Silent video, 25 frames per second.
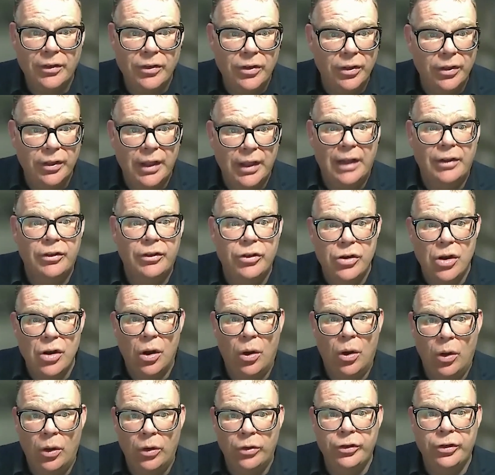That's
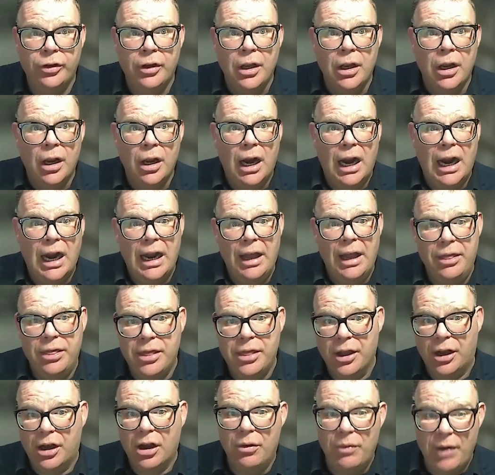not
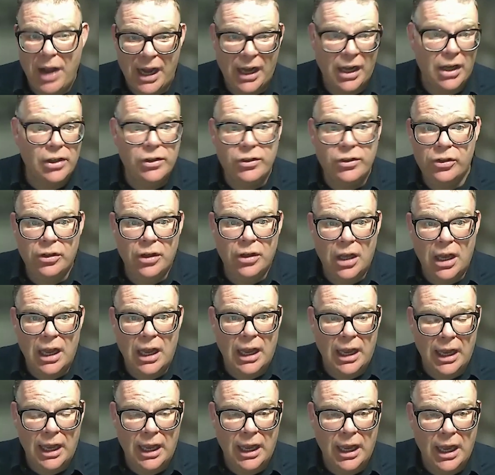the correct
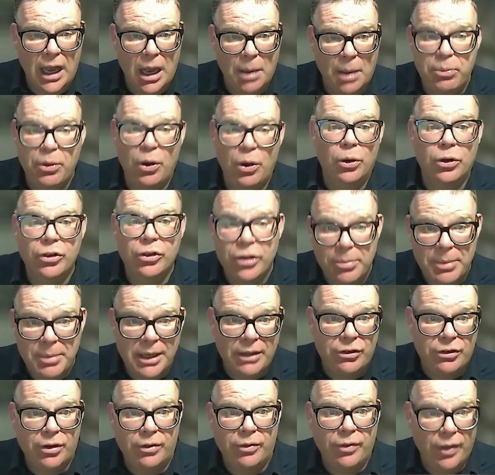
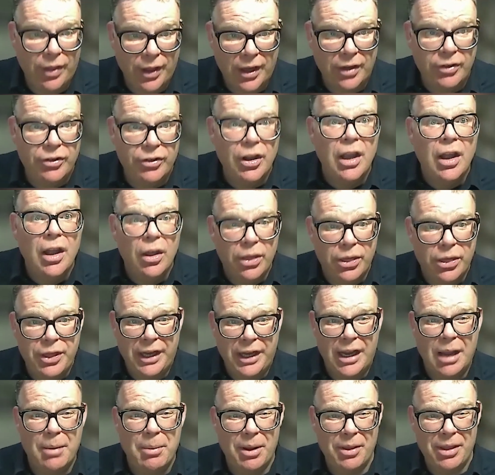approximator for this.
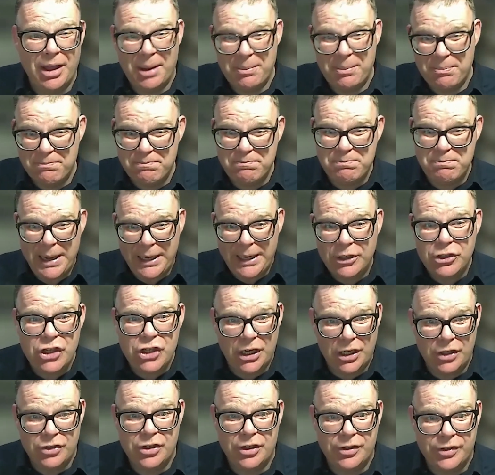Think about that big
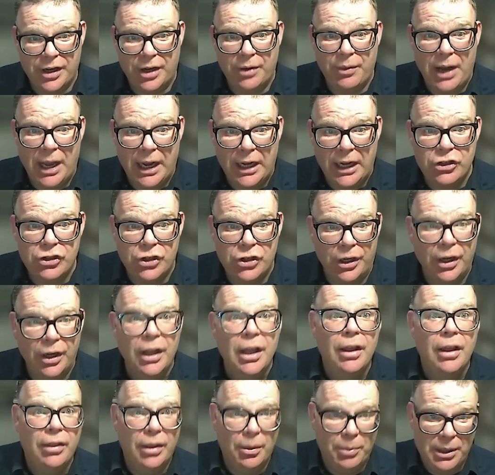change in direction
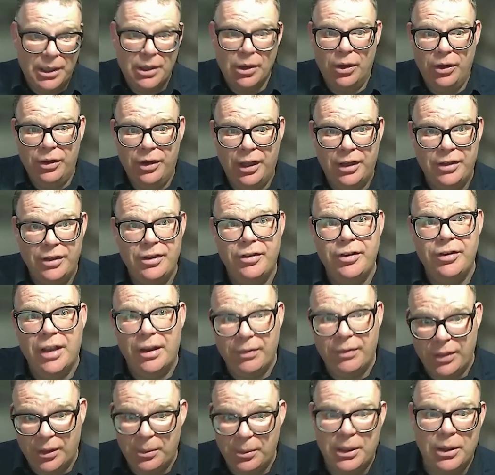that we got in
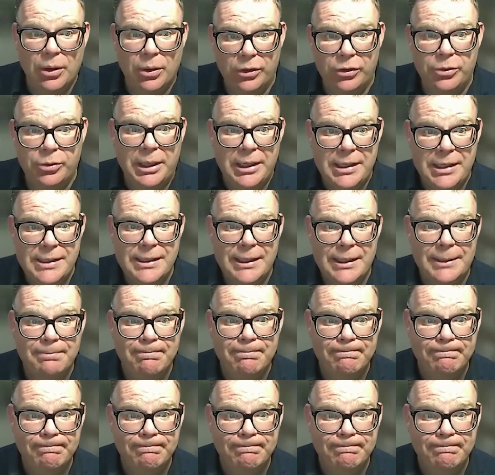97, that we got in 2010.